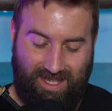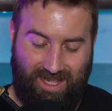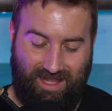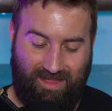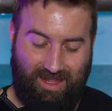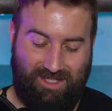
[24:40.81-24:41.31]

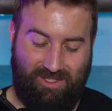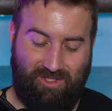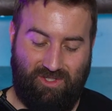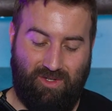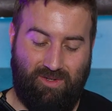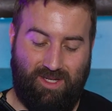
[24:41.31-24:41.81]
and Len
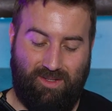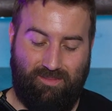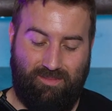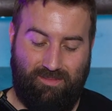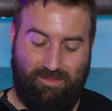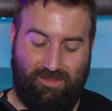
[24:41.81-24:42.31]
showed up
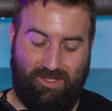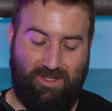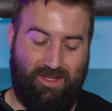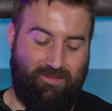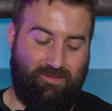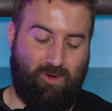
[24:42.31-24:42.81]
to
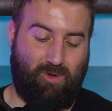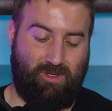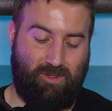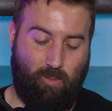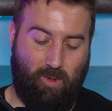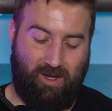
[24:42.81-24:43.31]
the
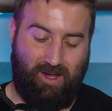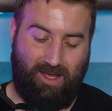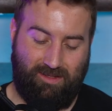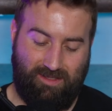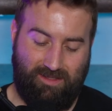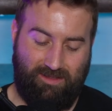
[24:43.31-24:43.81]
foreign
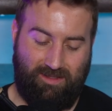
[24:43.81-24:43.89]
warehouses